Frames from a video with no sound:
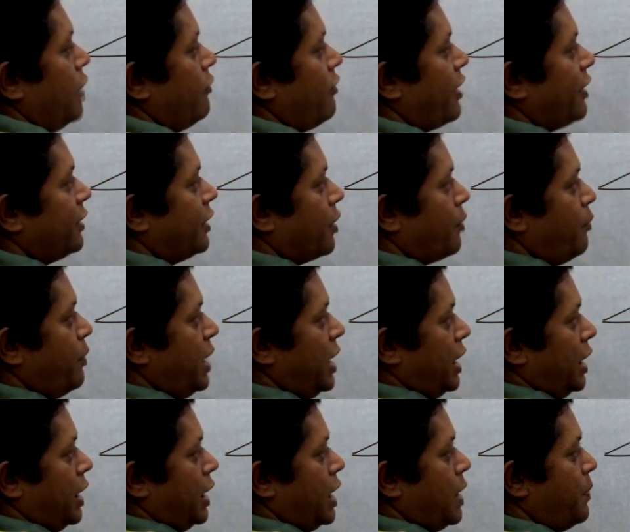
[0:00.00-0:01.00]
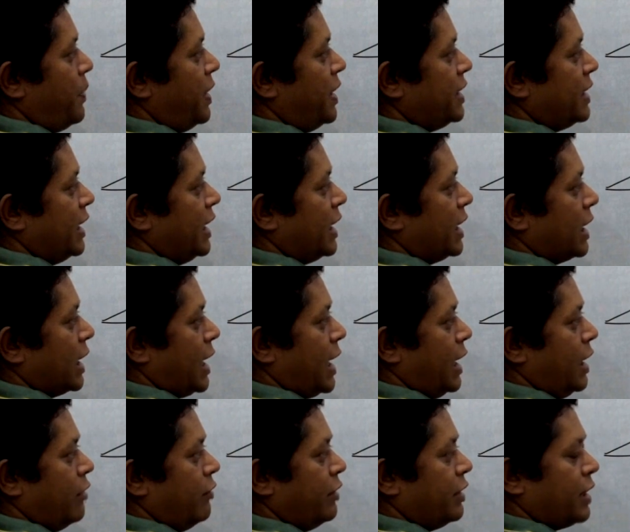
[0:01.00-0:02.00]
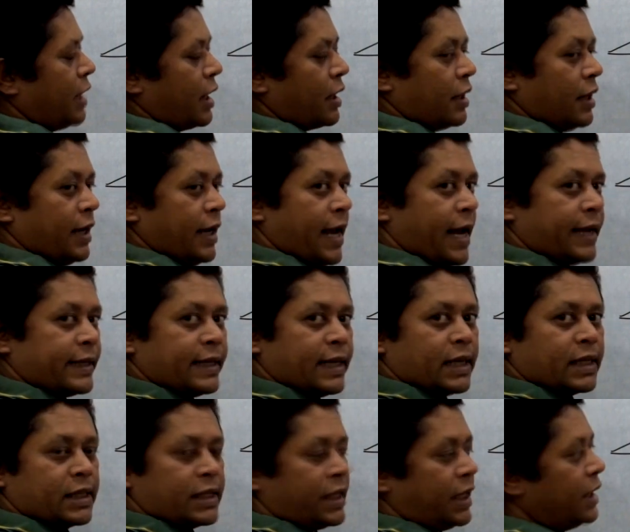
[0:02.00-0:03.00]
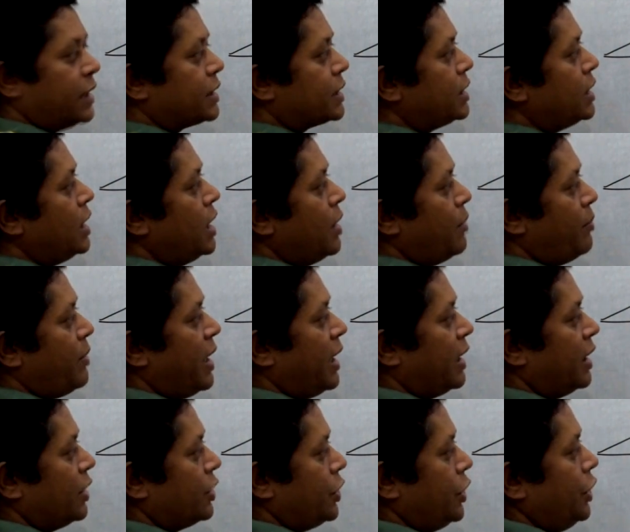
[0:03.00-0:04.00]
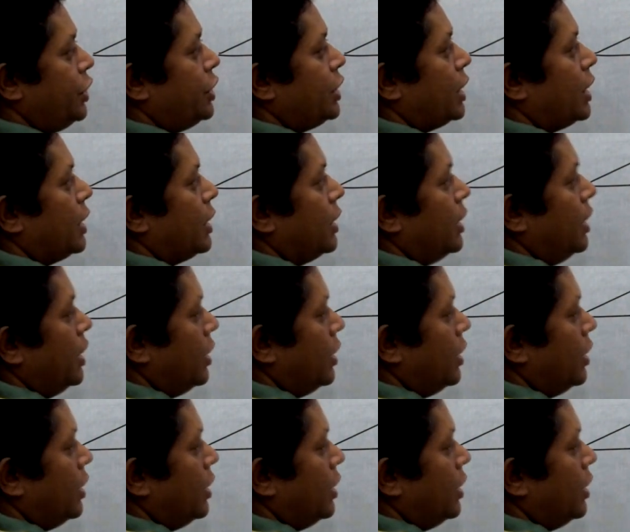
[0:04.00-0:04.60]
Vector B, if it is inclined with x-axis by angle theta,